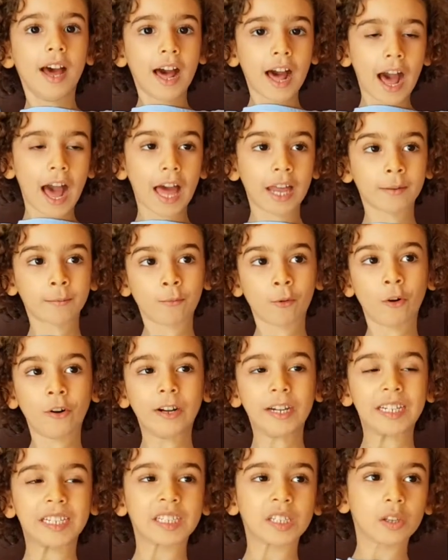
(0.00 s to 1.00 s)
and
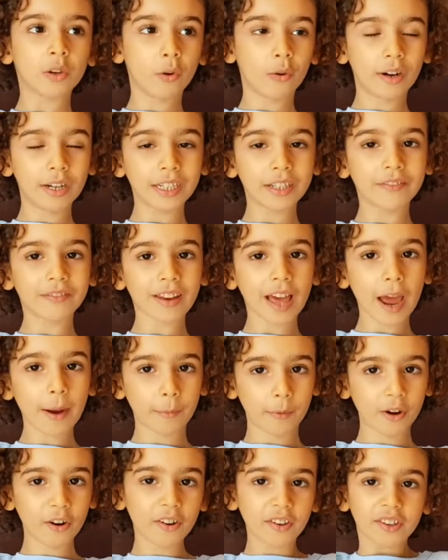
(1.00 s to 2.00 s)
morning glory
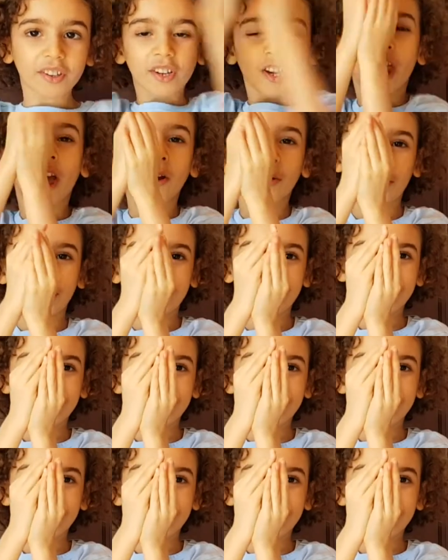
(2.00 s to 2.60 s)
flowers close.